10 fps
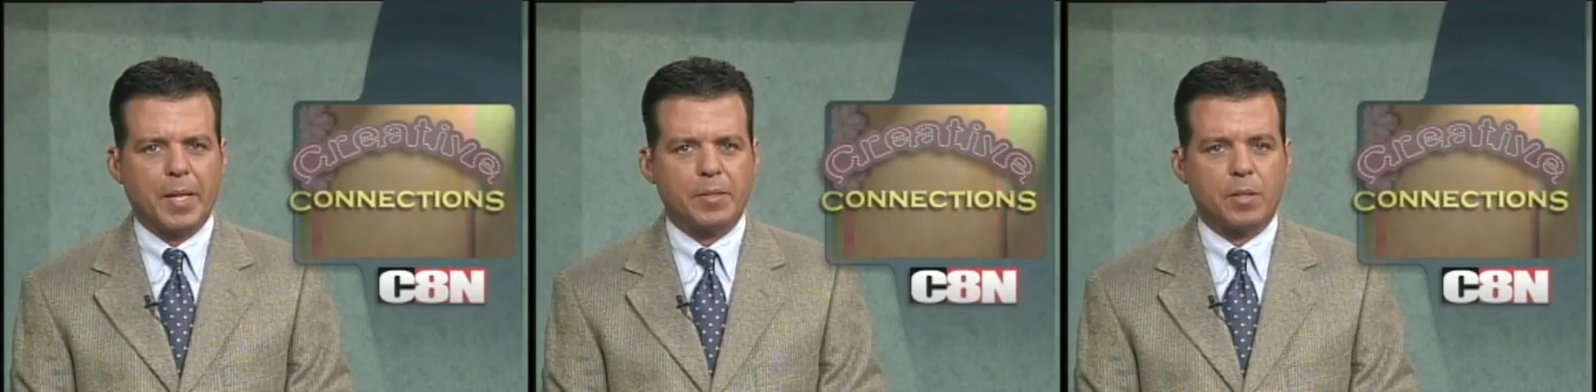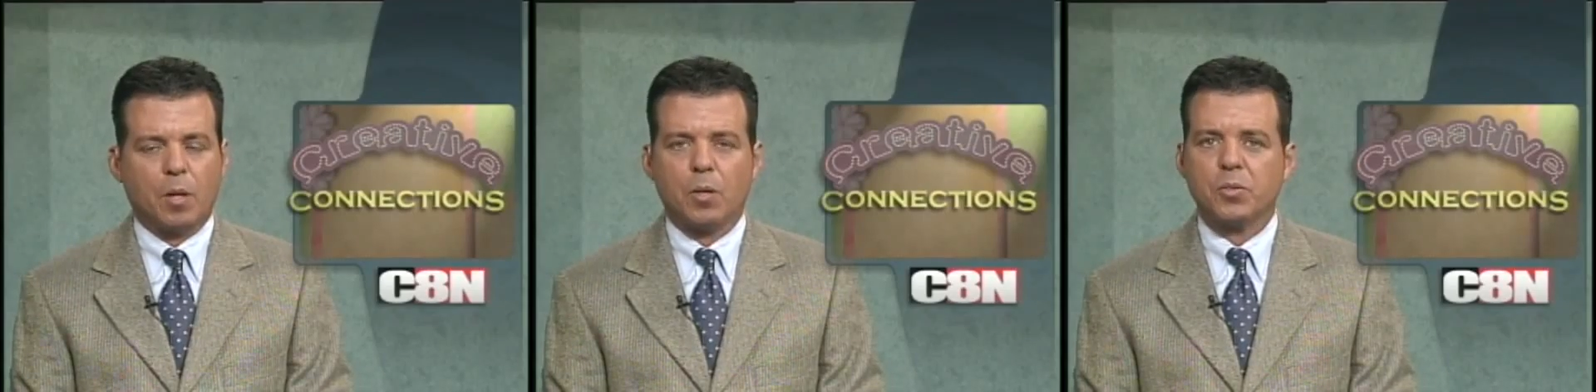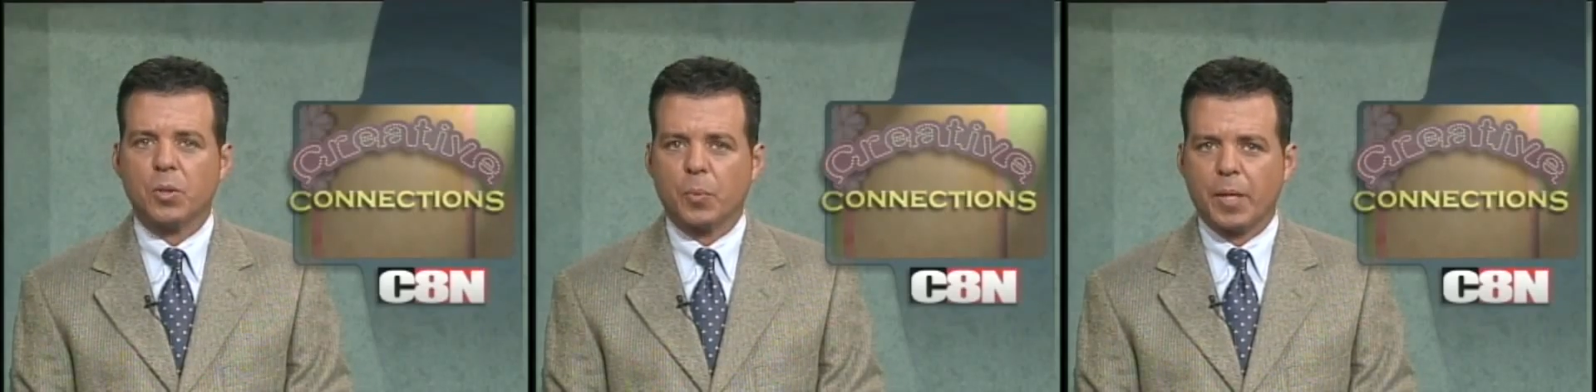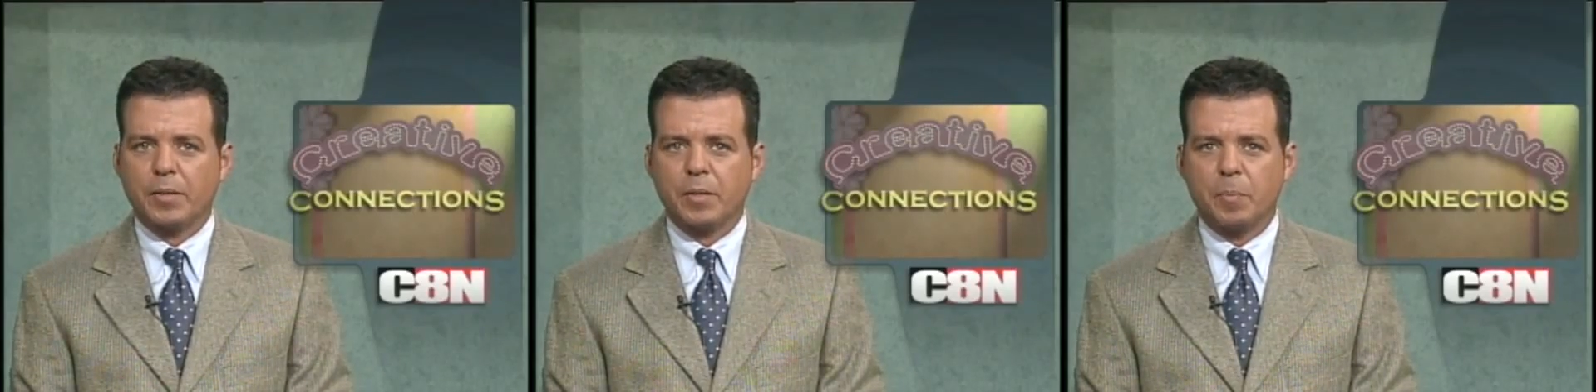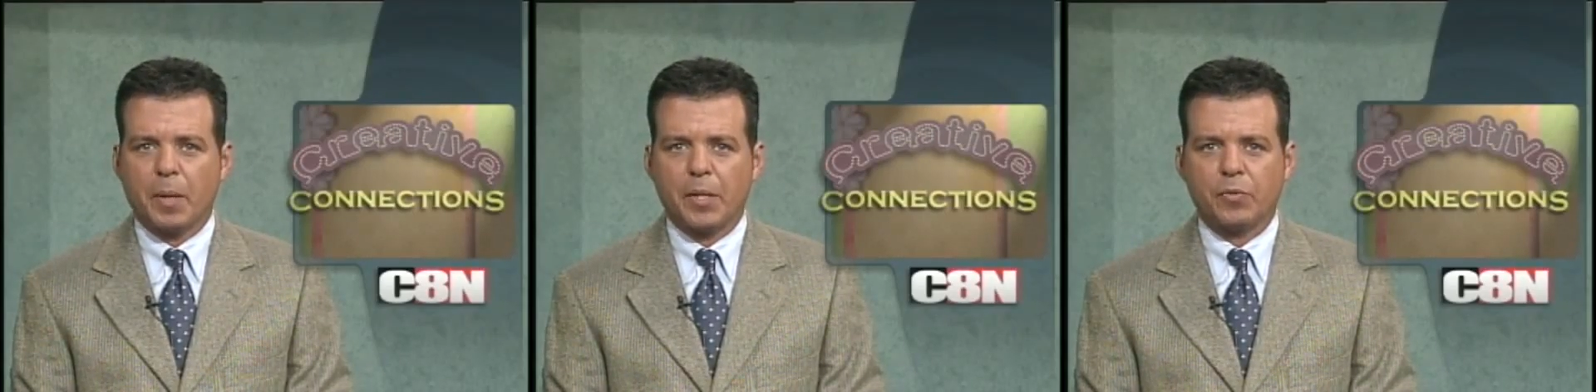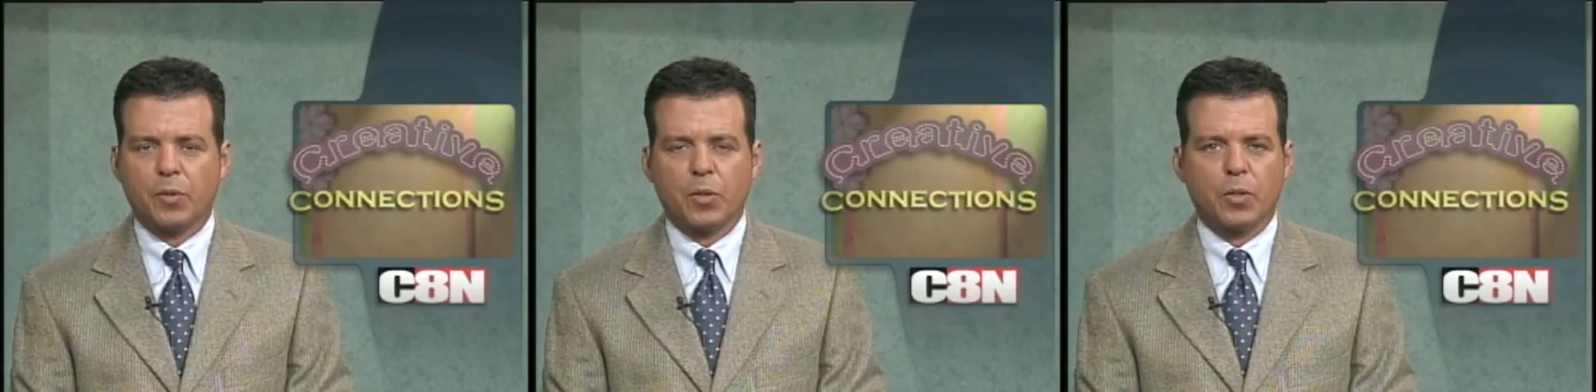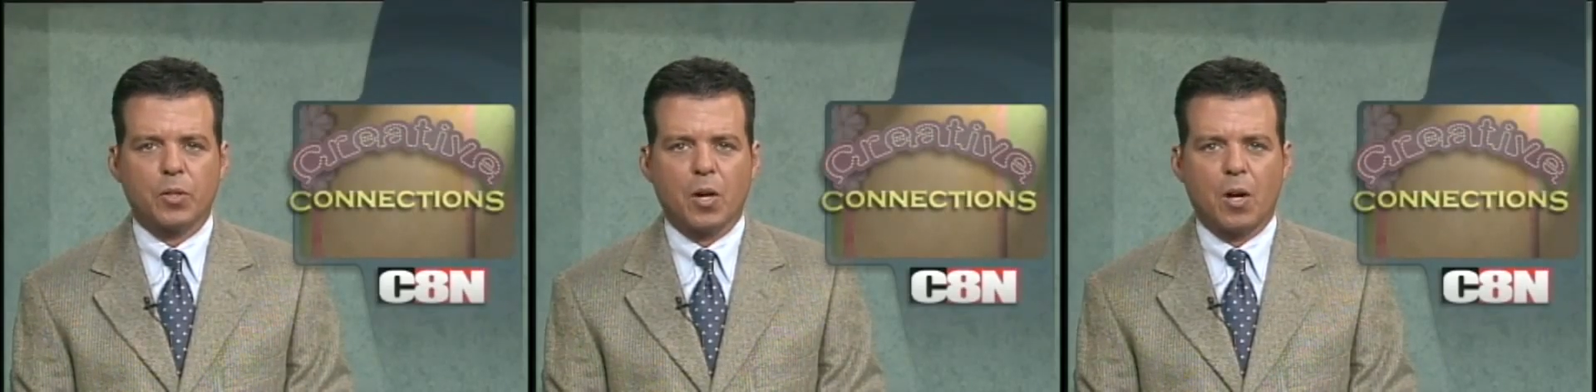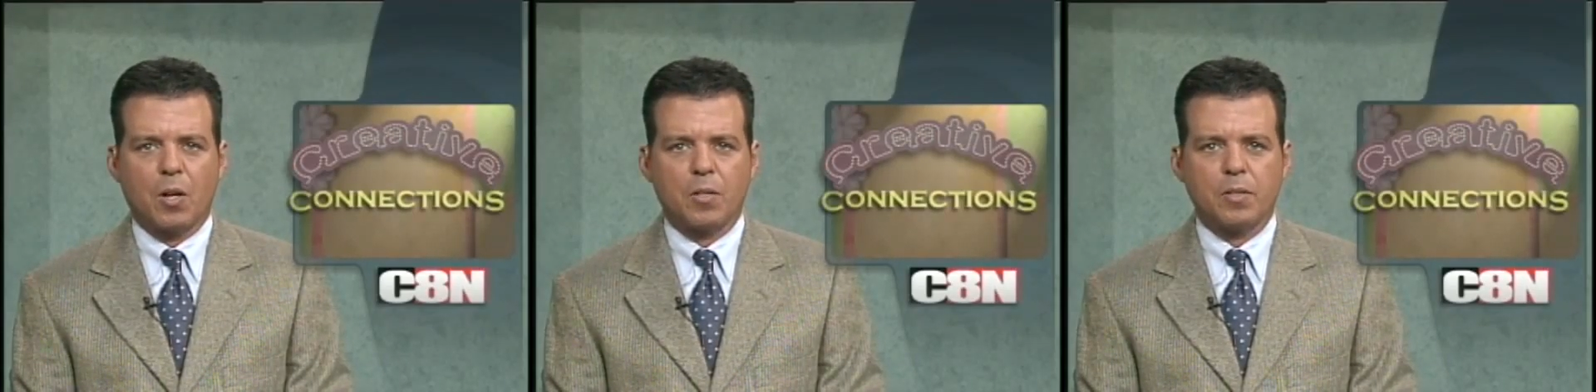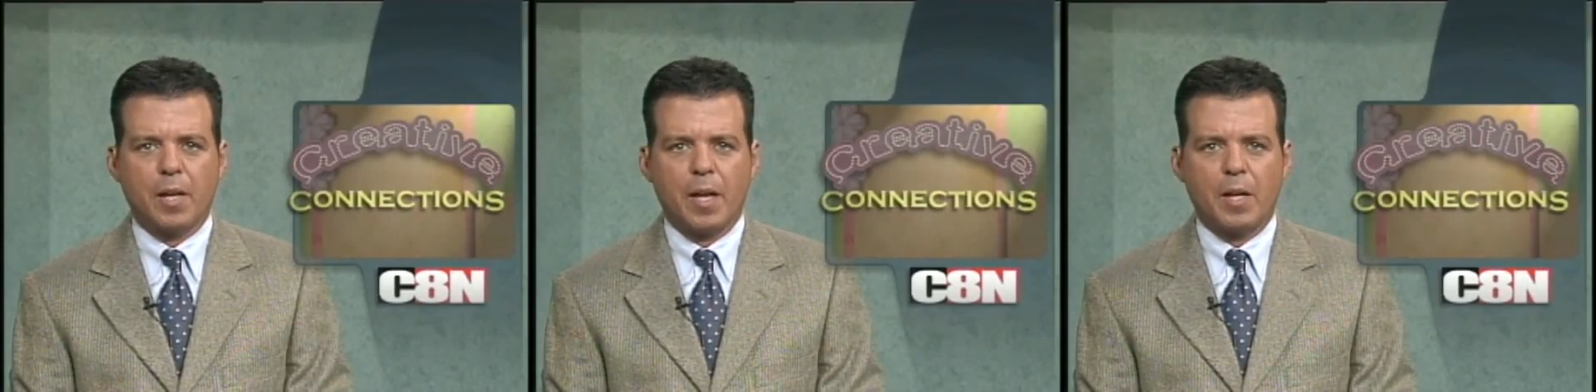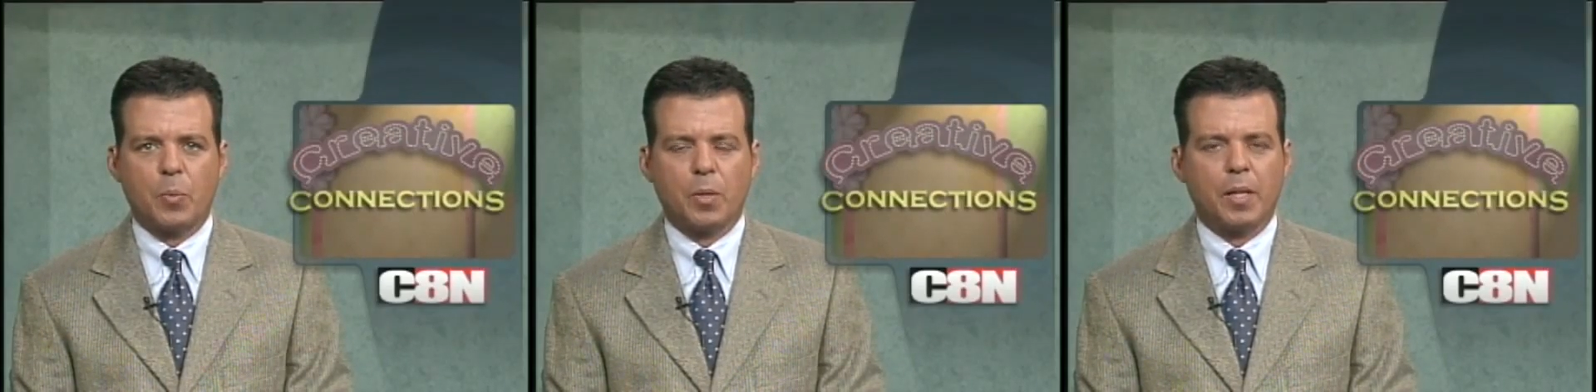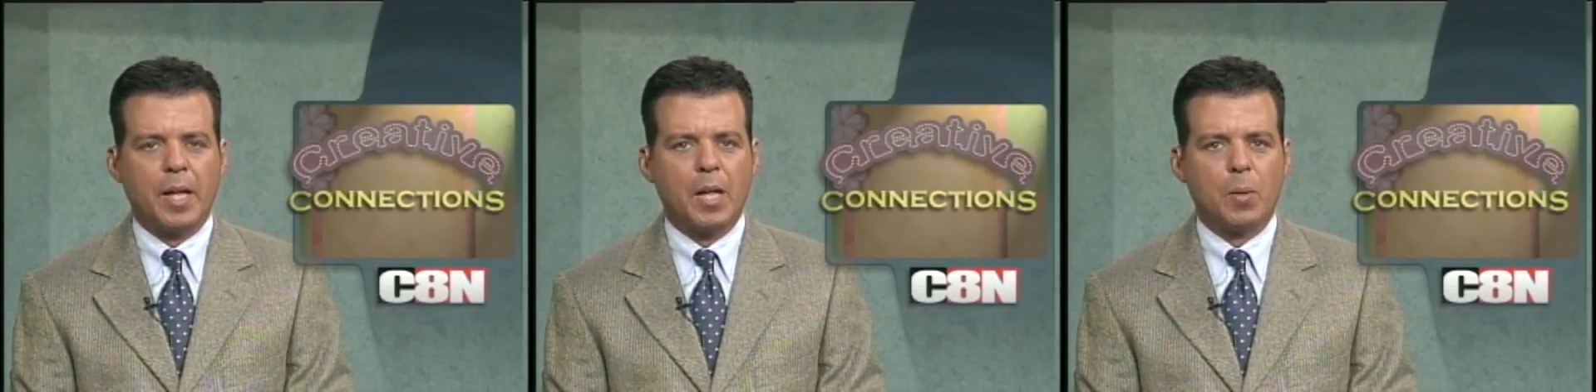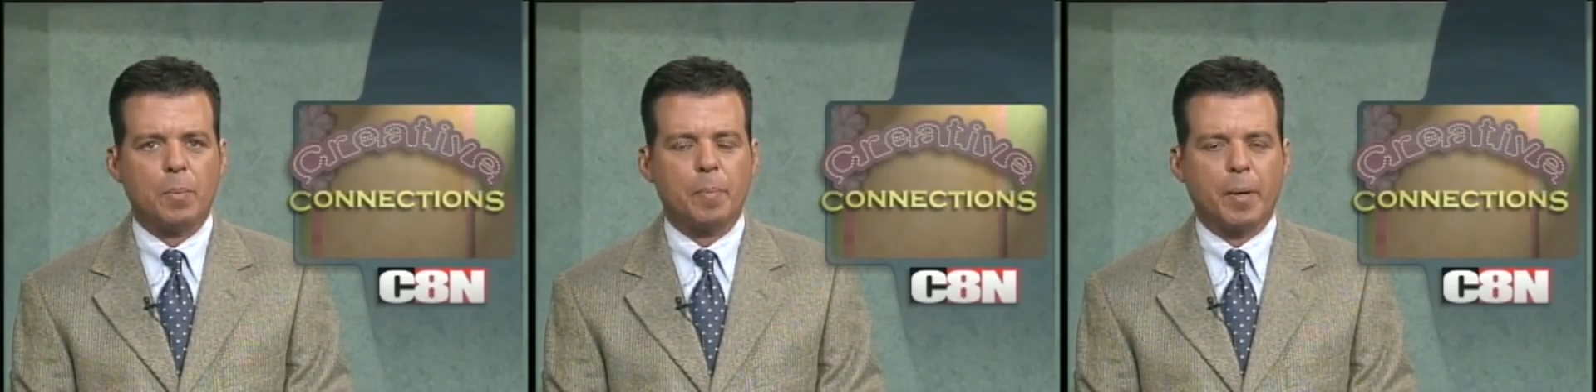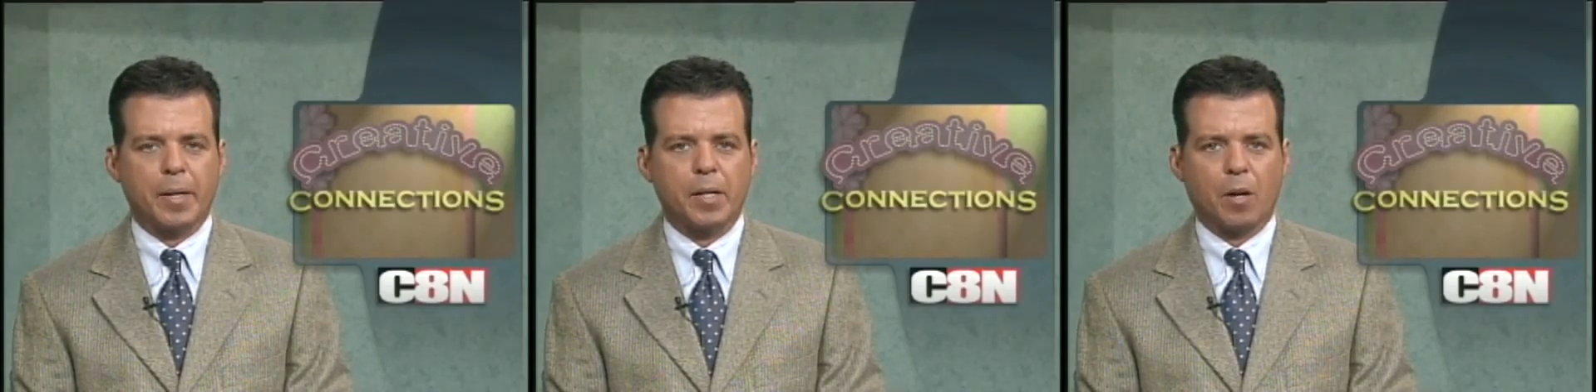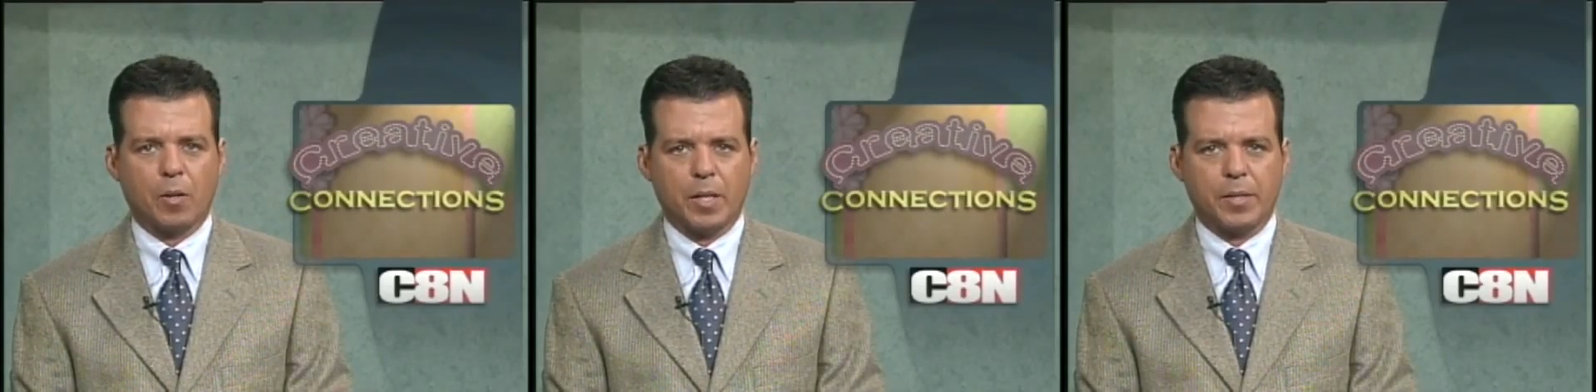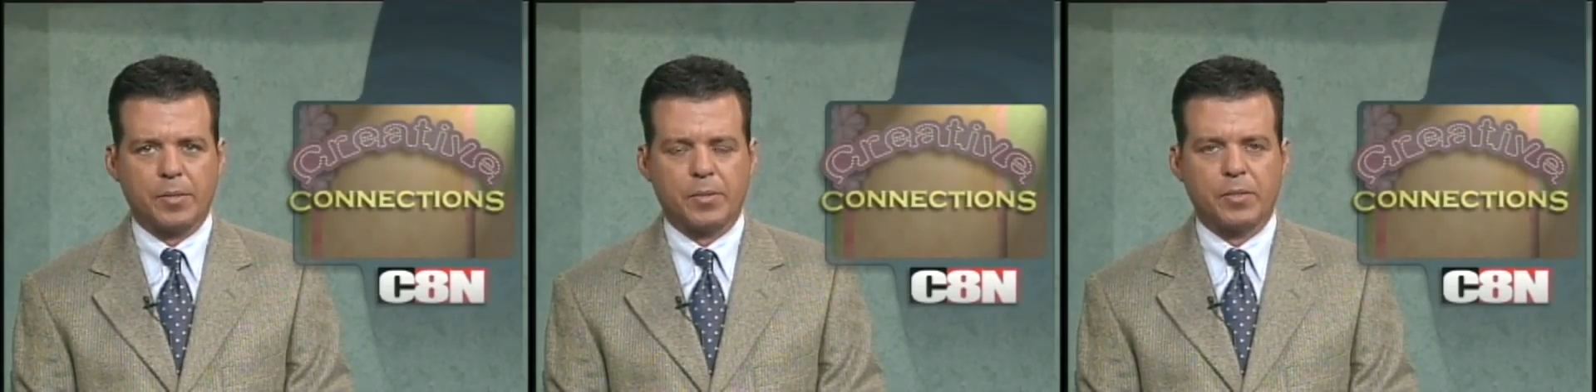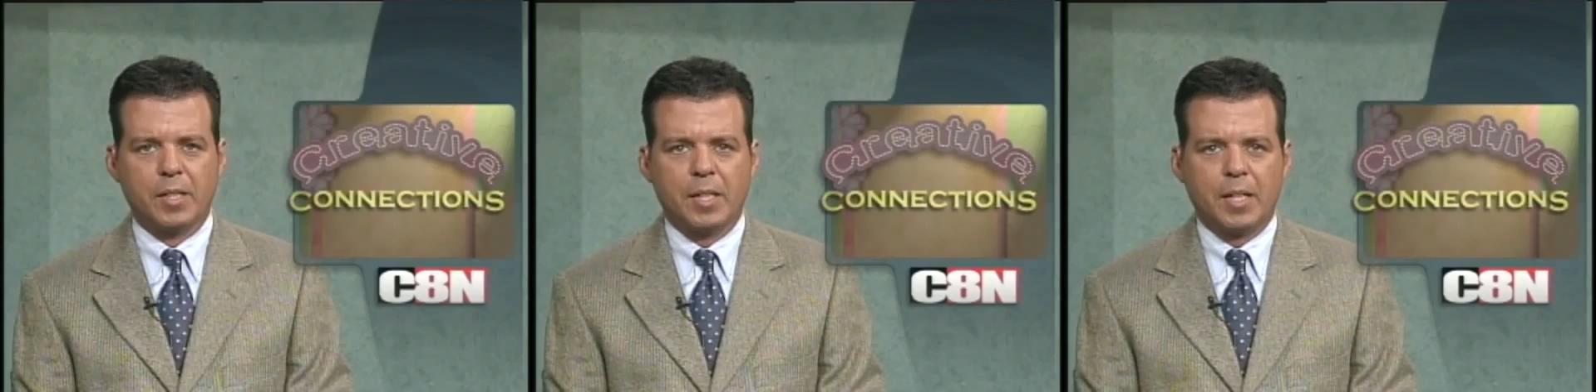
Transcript: as it also raises money for a good cause and will help budding artists.